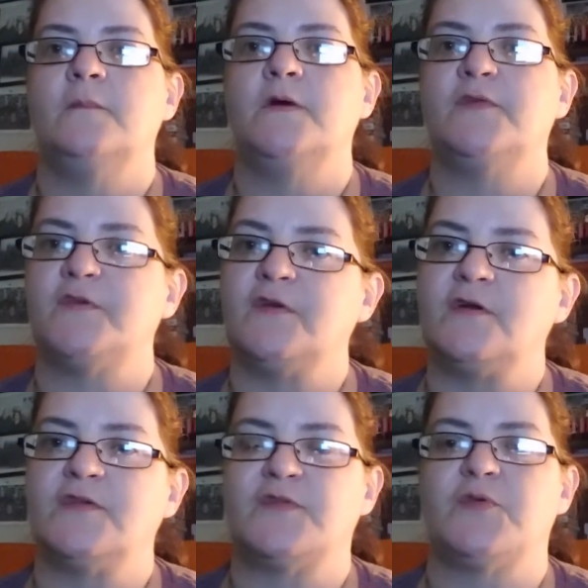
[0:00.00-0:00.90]
is a
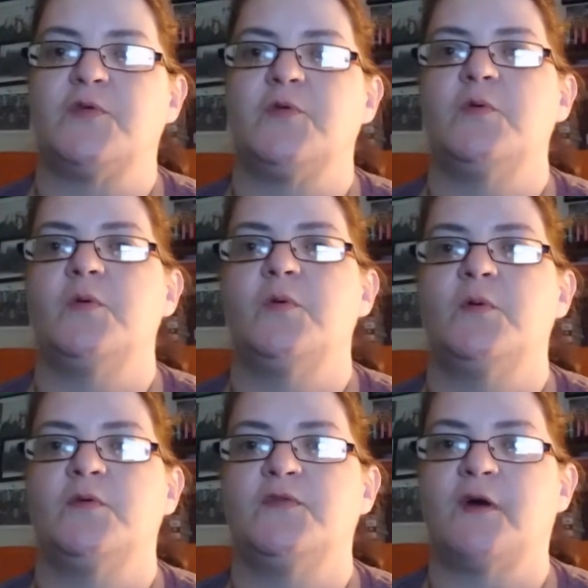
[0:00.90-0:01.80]
nurse
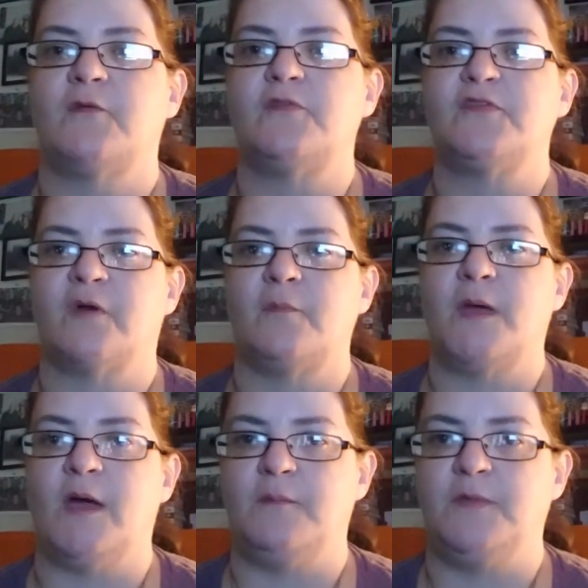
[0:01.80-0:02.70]
who suffers from
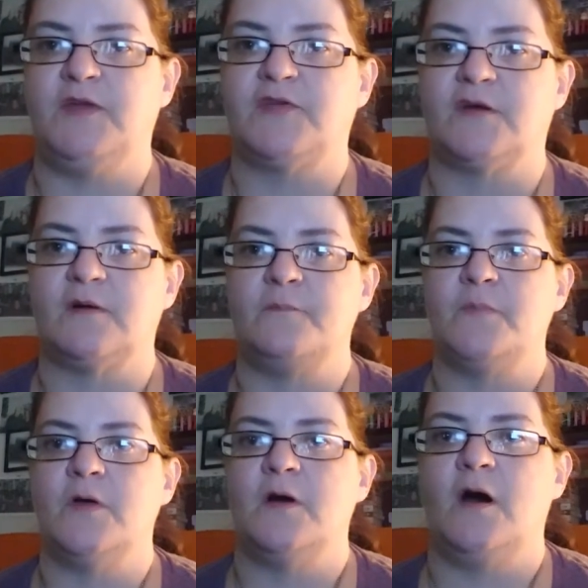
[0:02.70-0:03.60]
amnesia.
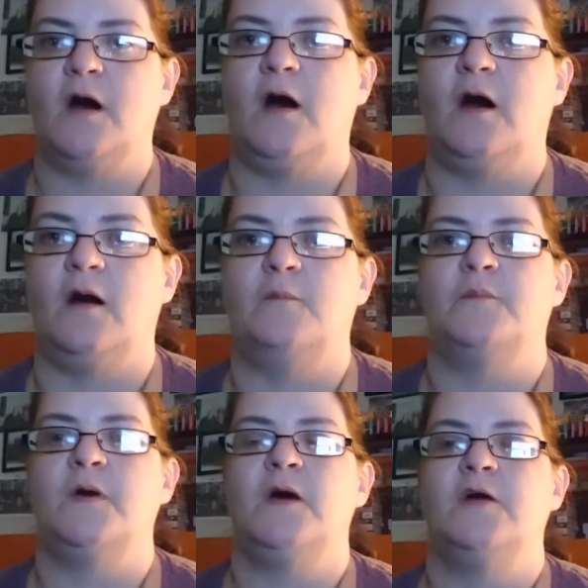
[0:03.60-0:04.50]

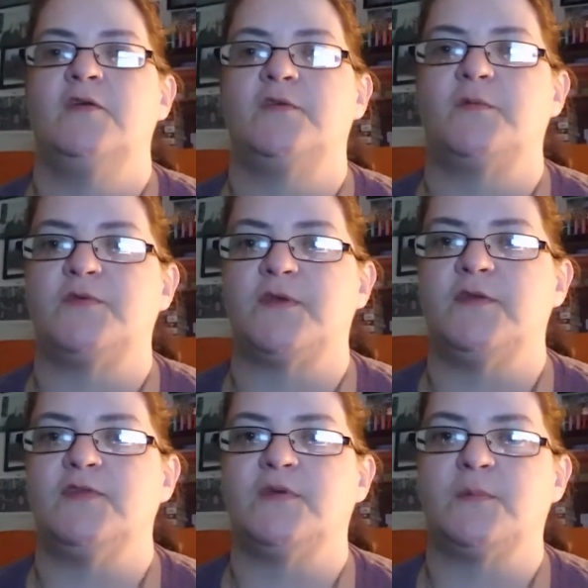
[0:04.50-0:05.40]
She was
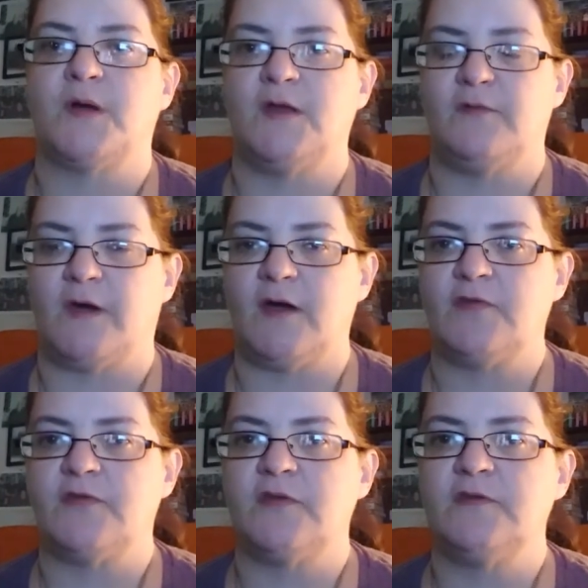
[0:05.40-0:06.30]
in some kind of
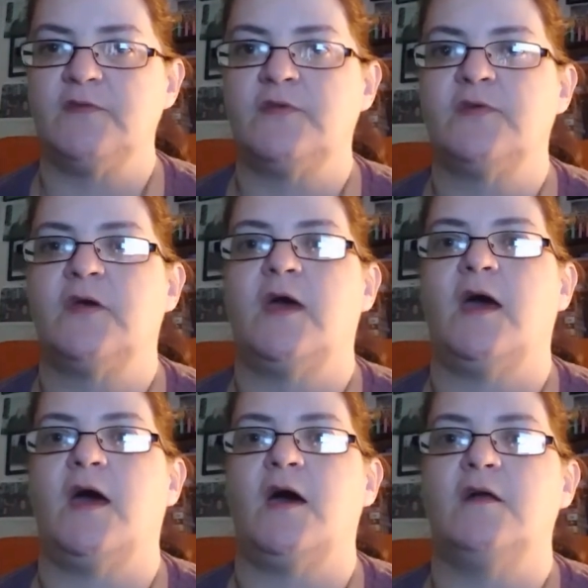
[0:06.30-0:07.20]
accident,
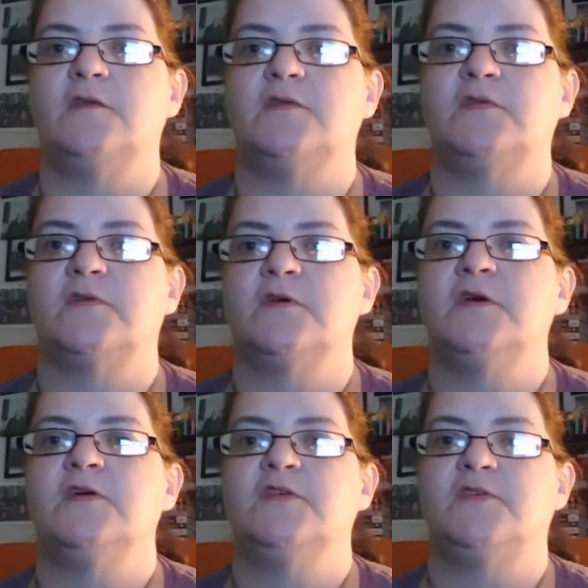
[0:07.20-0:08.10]
and
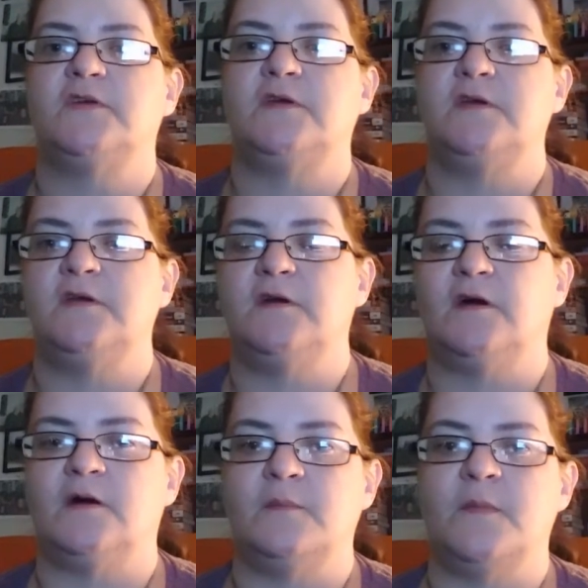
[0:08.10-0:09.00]
she
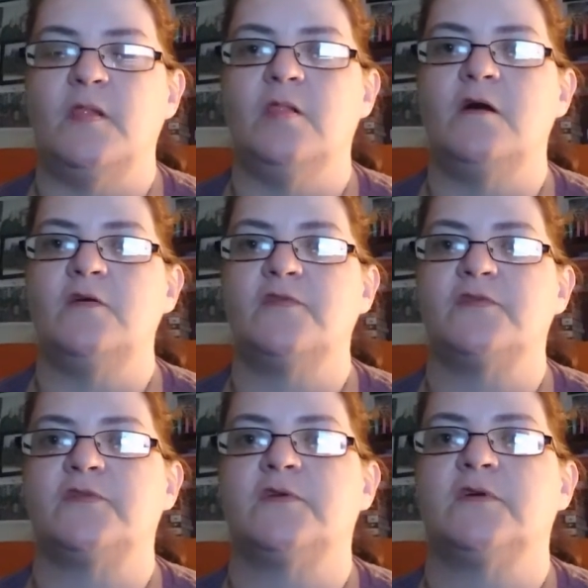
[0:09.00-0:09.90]

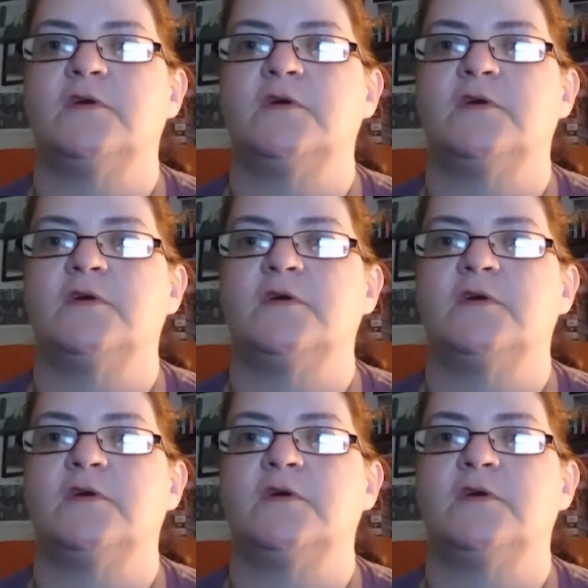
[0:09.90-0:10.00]
lost